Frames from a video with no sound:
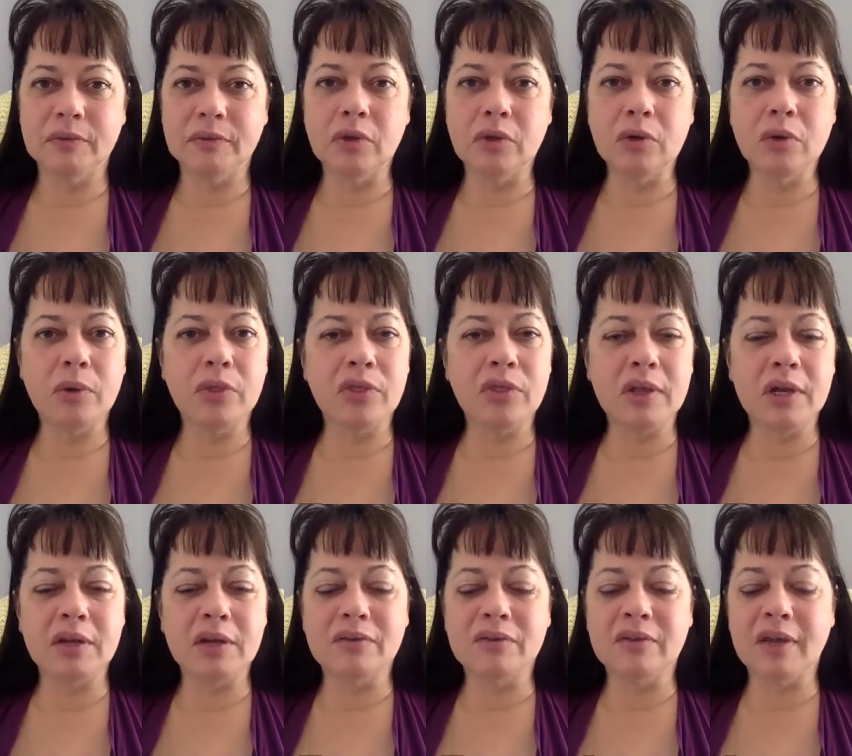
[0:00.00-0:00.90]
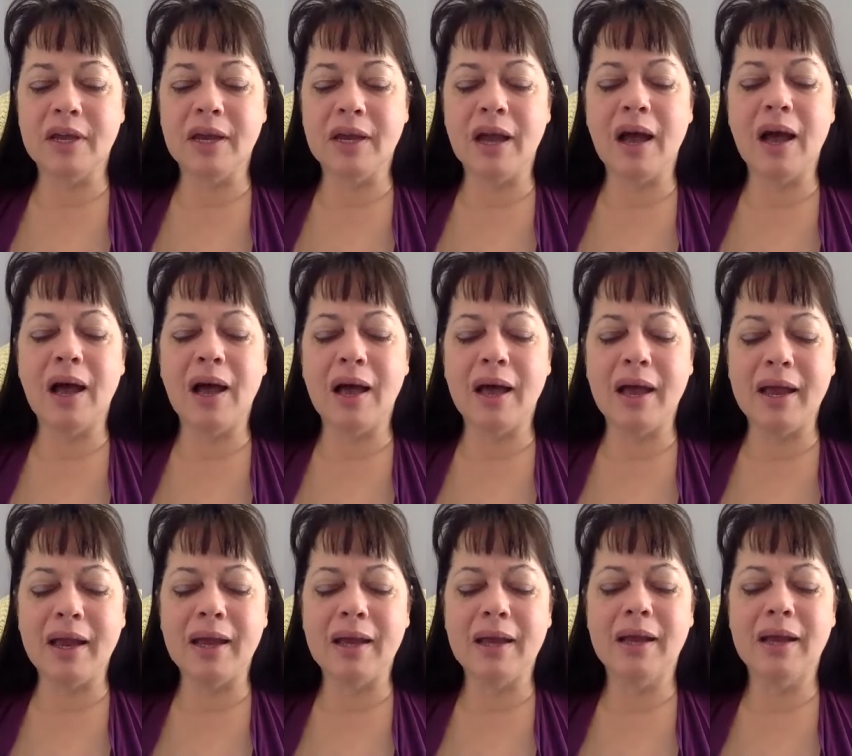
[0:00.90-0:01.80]
look within and say,
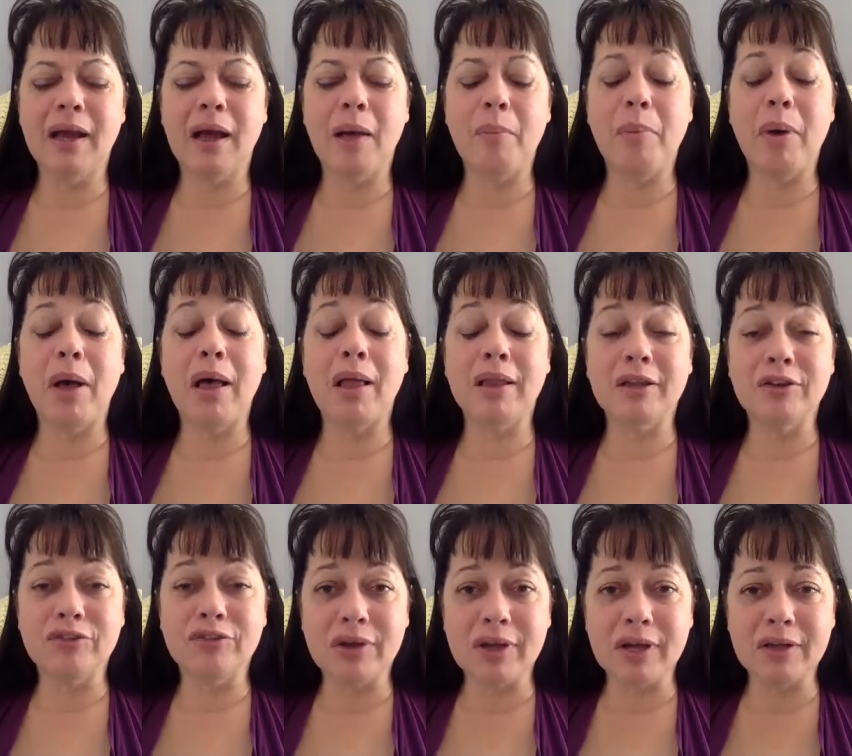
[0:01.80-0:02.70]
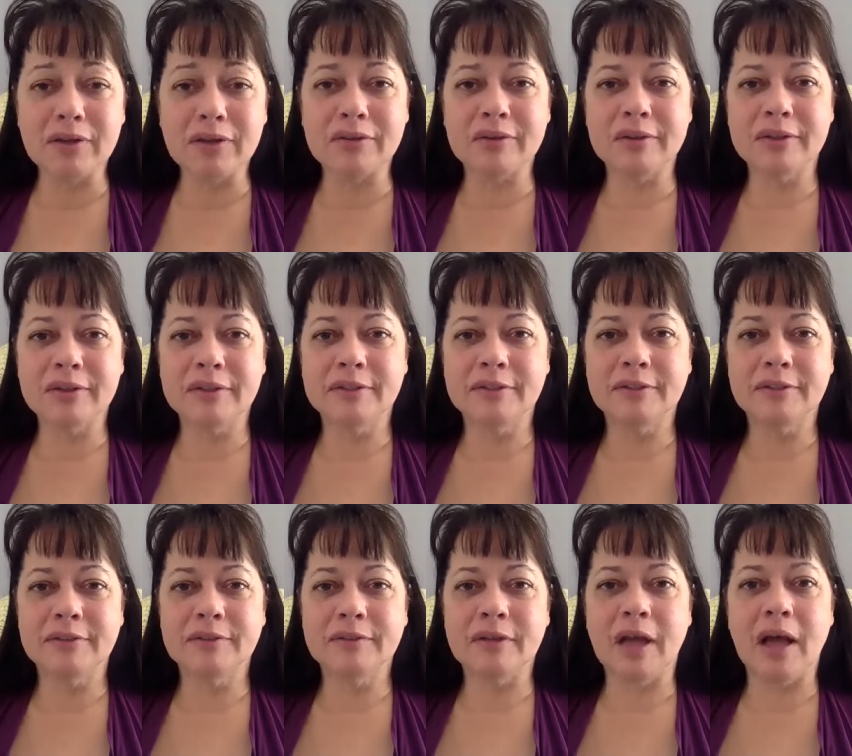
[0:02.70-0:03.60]
I apologize.
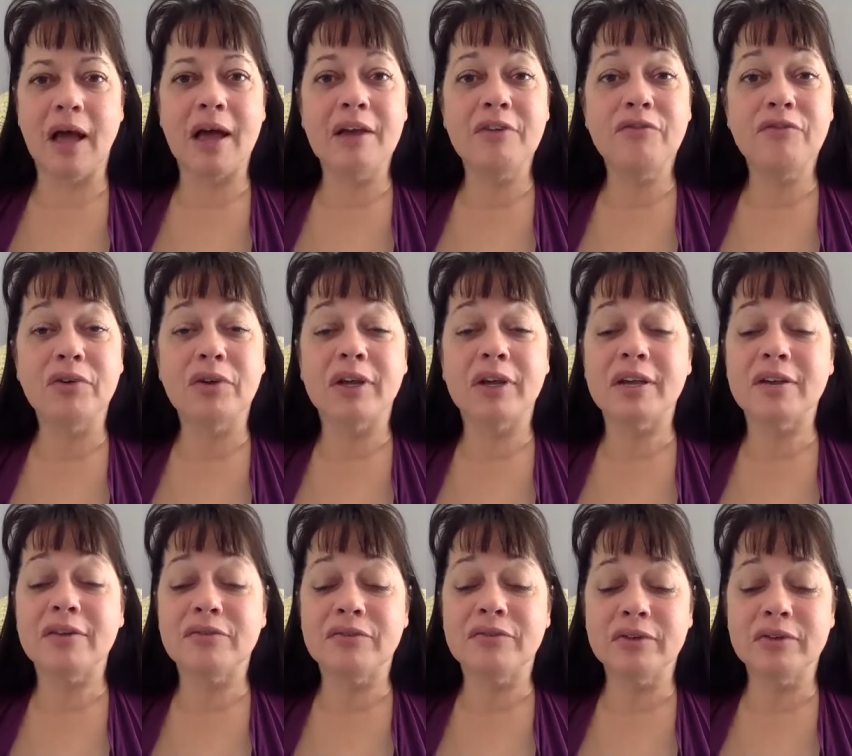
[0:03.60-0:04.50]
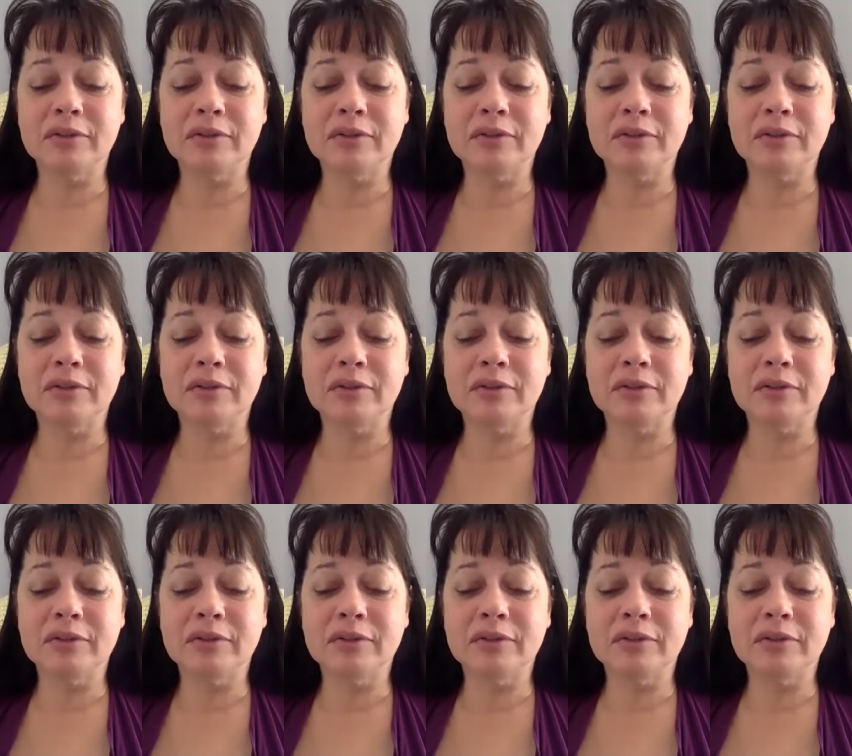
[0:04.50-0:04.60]
I forgive.